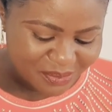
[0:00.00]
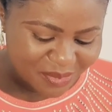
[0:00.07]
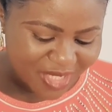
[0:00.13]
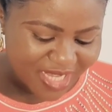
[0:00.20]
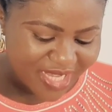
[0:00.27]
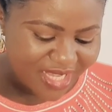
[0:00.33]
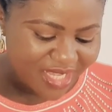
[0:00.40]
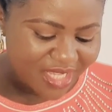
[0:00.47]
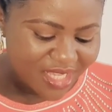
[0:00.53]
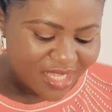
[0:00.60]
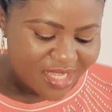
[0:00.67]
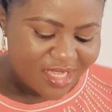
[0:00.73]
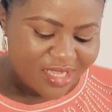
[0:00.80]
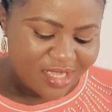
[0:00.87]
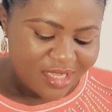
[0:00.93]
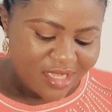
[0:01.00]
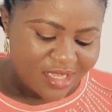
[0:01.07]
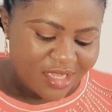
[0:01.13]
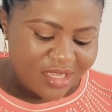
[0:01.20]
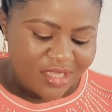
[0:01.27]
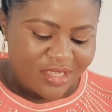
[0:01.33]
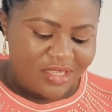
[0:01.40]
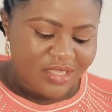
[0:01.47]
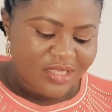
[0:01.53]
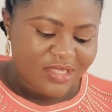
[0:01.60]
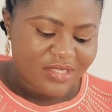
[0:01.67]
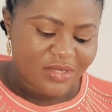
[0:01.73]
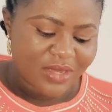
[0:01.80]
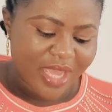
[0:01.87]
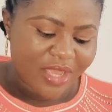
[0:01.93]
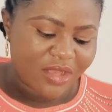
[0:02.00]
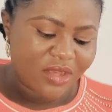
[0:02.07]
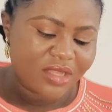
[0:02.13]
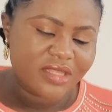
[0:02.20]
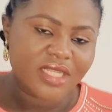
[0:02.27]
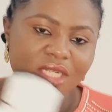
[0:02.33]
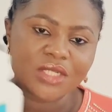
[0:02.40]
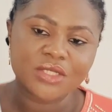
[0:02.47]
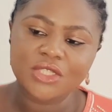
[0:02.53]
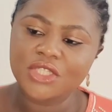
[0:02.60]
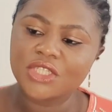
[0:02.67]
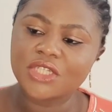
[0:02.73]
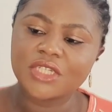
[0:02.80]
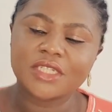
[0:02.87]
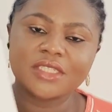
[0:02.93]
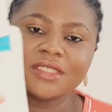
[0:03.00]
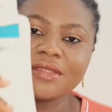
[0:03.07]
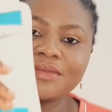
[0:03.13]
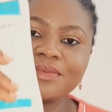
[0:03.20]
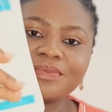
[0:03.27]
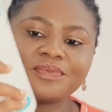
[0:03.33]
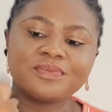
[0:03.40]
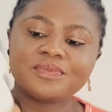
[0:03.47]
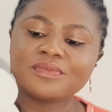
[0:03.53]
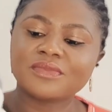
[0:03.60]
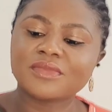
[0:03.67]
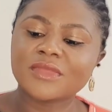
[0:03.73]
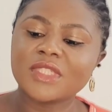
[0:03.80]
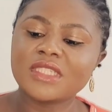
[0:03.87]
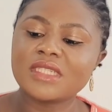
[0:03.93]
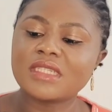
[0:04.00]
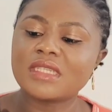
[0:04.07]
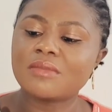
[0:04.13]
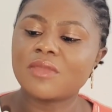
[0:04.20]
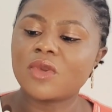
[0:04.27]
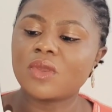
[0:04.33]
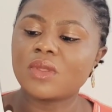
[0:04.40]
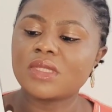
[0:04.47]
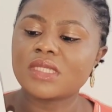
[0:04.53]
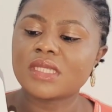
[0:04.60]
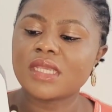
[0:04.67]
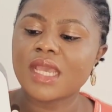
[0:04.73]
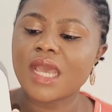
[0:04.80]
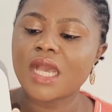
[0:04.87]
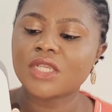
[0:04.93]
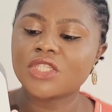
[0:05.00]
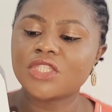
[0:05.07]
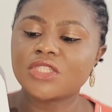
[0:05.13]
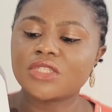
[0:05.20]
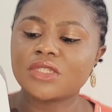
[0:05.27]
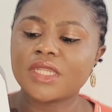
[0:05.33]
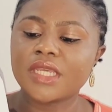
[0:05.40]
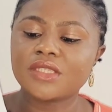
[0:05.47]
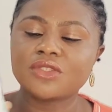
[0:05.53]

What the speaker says: bae. So I got the lotion. This is the Multi Action